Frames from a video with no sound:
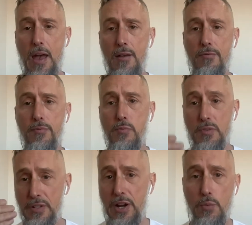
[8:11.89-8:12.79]
have
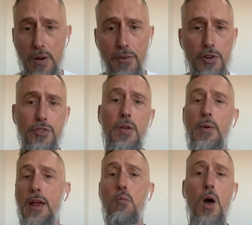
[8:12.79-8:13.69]
you know, rivers
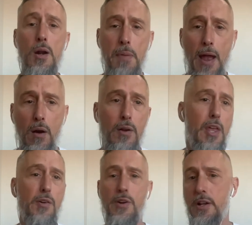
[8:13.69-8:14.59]
that we had water power
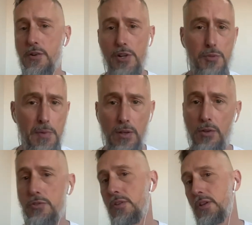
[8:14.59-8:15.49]
that created grist
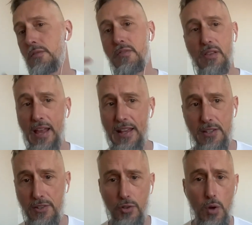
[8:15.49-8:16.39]
mills and then
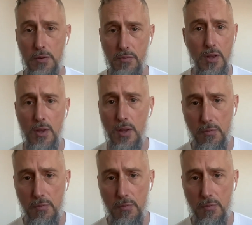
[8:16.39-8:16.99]
led to sewing